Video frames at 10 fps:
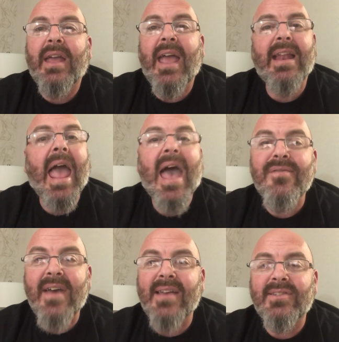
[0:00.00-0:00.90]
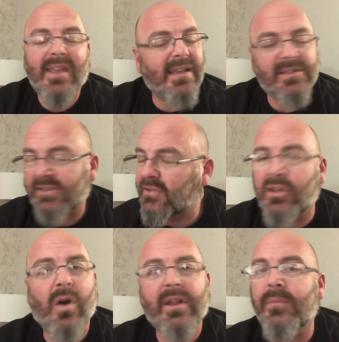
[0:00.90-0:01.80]
And half-ass things,
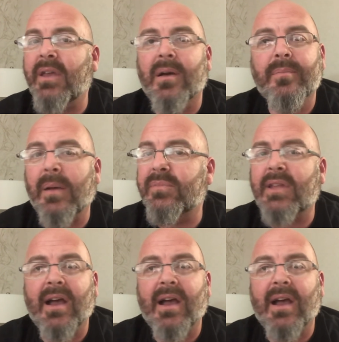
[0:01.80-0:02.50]
don't hit me up.